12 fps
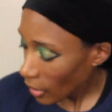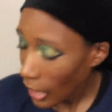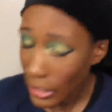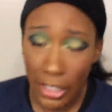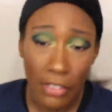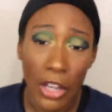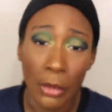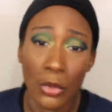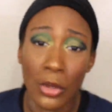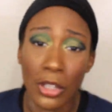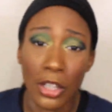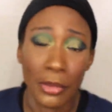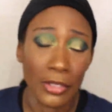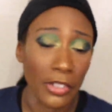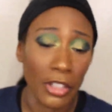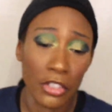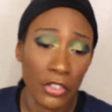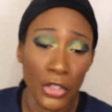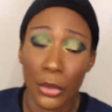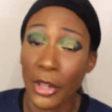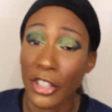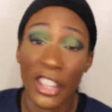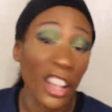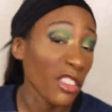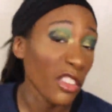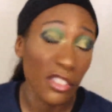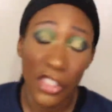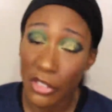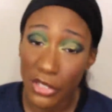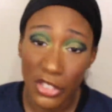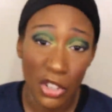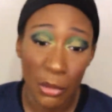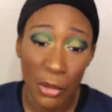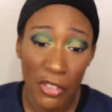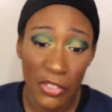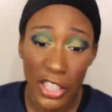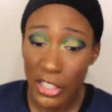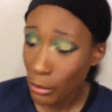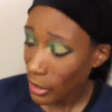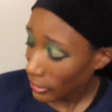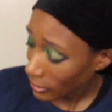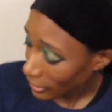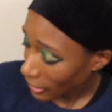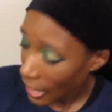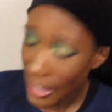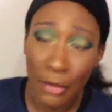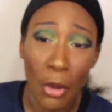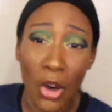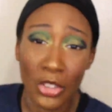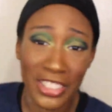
I love how I'm doing a current favorites video and none of the favorites are on my face. But that's because I had them all